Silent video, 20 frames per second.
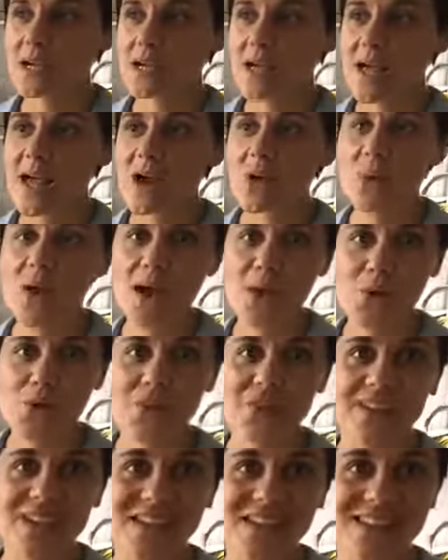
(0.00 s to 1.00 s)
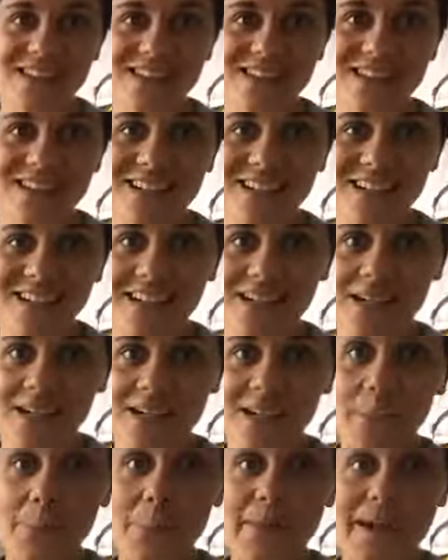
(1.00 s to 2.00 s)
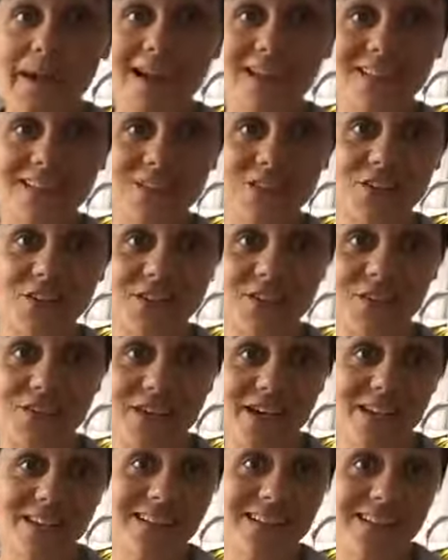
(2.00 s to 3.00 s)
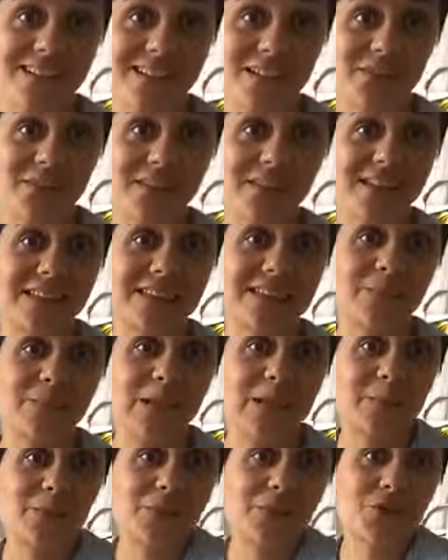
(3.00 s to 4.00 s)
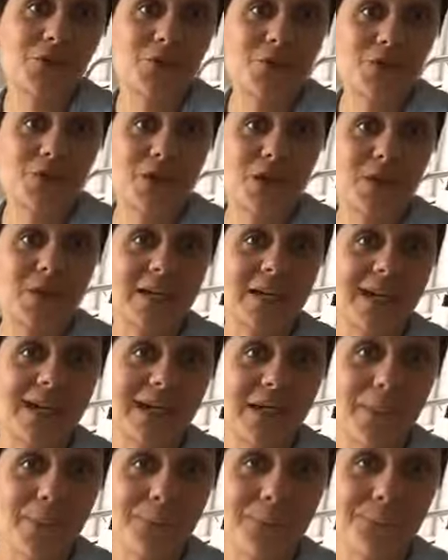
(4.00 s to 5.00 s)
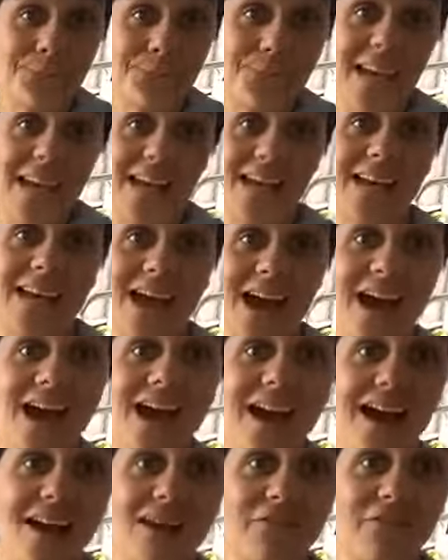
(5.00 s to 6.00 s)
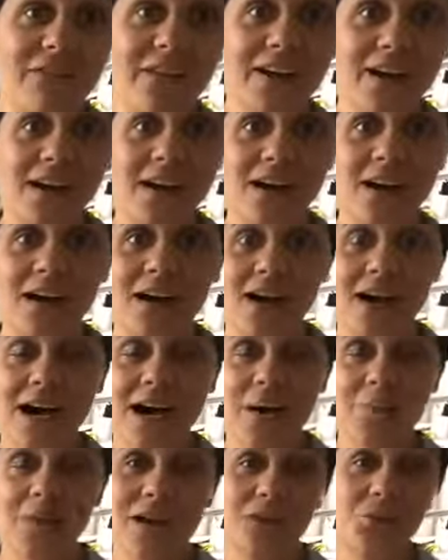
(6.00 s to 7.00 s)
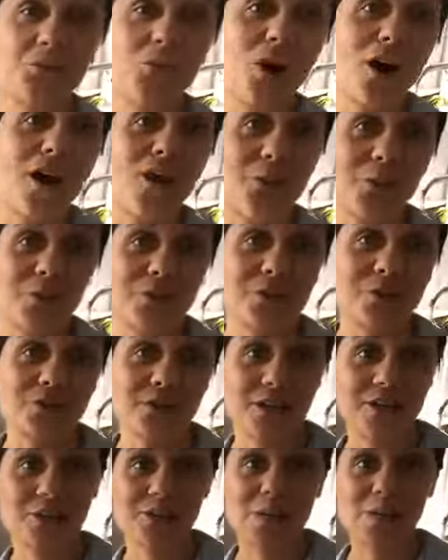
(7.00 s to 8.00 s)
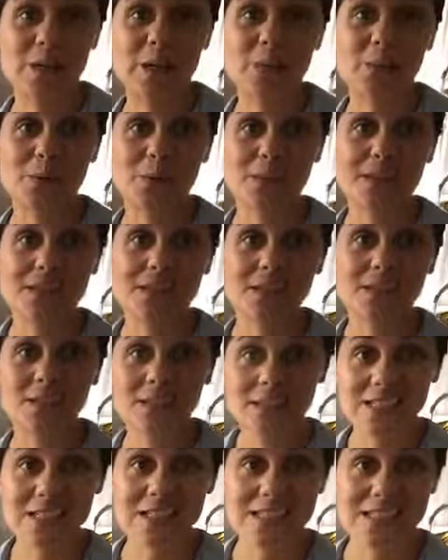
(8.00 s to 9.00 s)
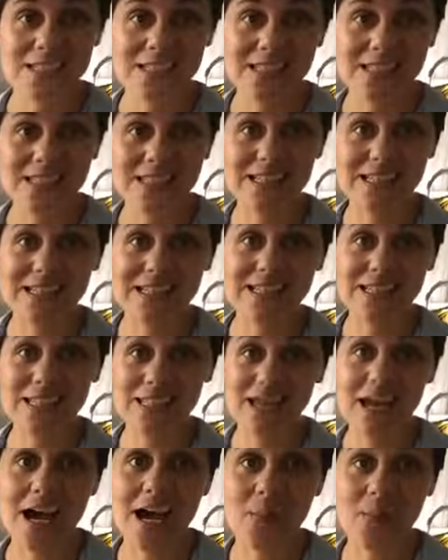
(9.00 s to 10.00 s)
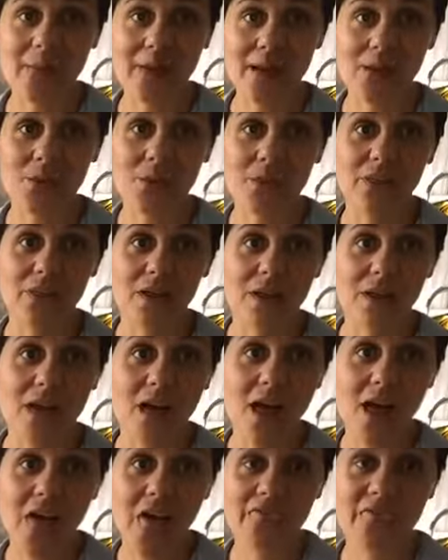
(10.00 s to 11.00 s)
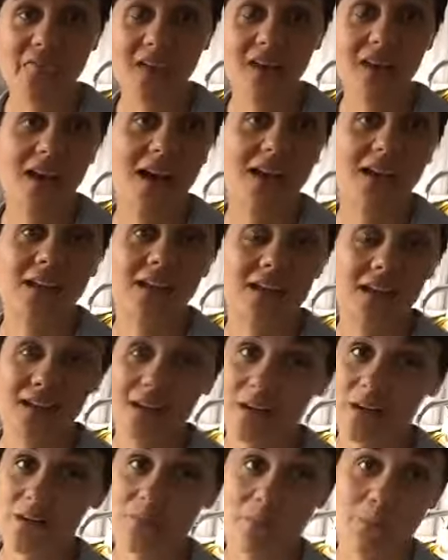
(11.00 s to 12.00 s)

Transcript: how healthy is it compared to the alternative that these people that we're showing it may have. And what I want to show to people is that this is damn healthier than any kind of